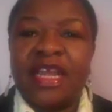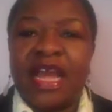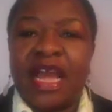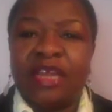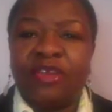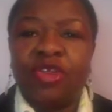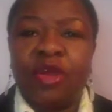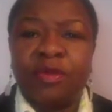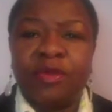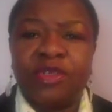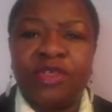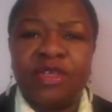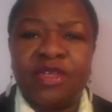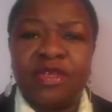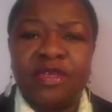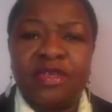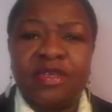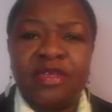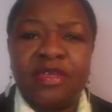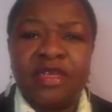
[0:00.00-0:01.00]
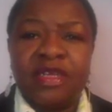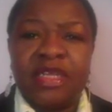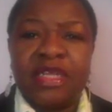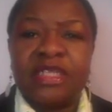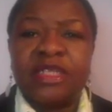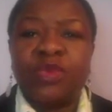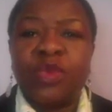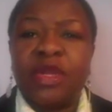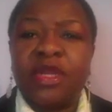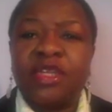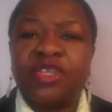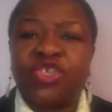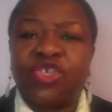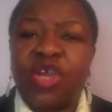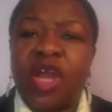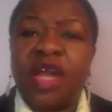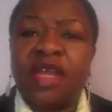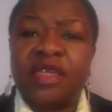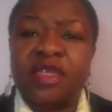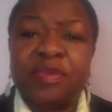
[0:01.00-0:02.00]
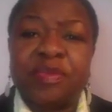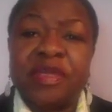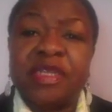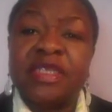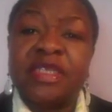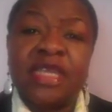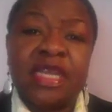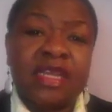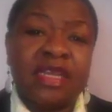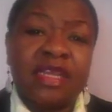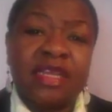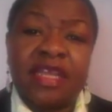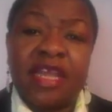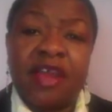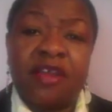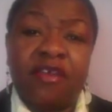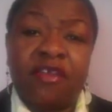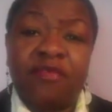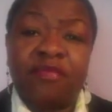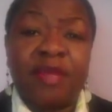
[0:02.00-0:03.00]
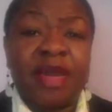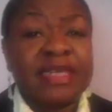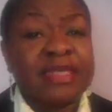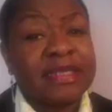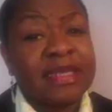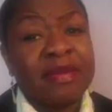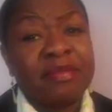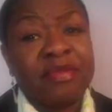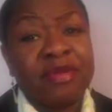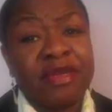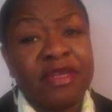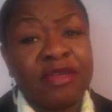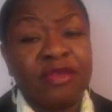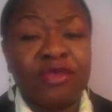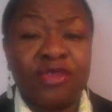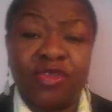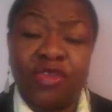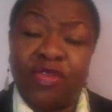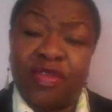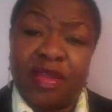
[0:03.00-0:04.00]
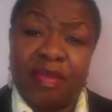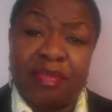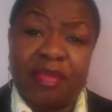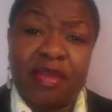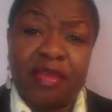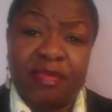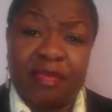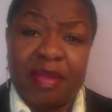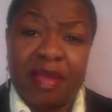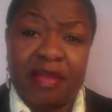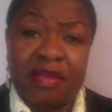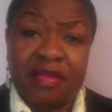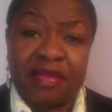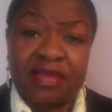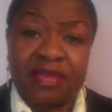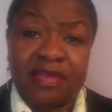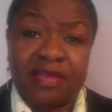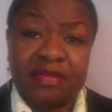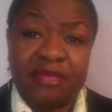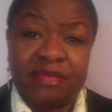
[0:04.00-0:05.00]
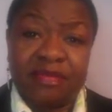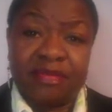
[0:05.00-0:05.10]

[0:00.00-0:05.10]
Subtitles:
Adoption is when a child is being taken care of by somebody who's not their birth parent.